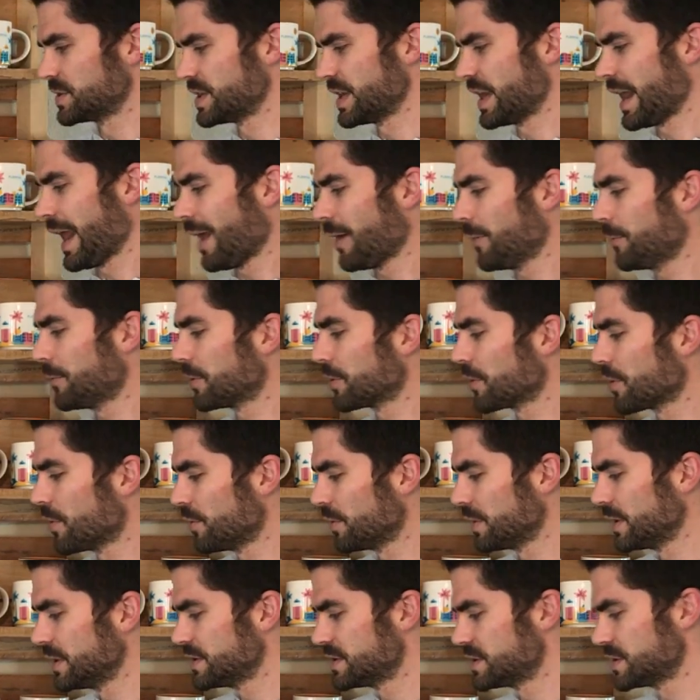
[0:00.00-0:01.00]
today we're
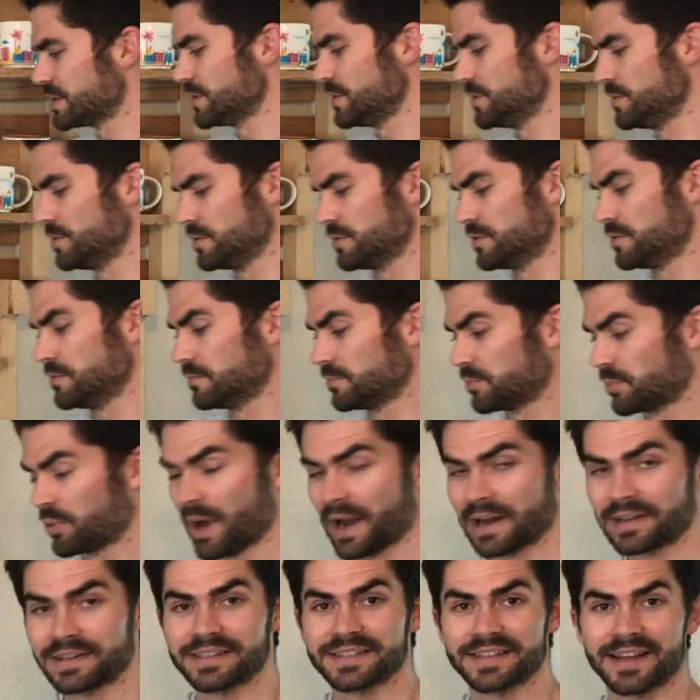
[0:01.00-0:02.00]
going to
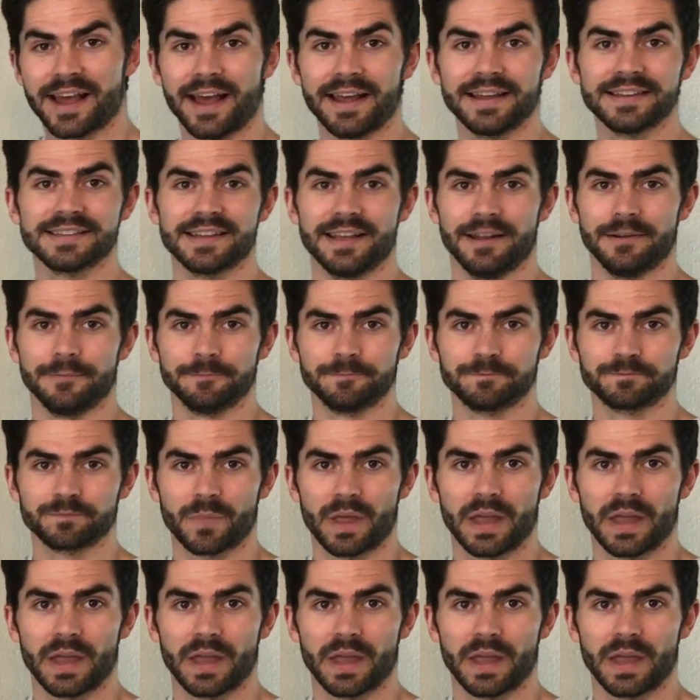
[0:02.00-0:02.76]
practice Kaizen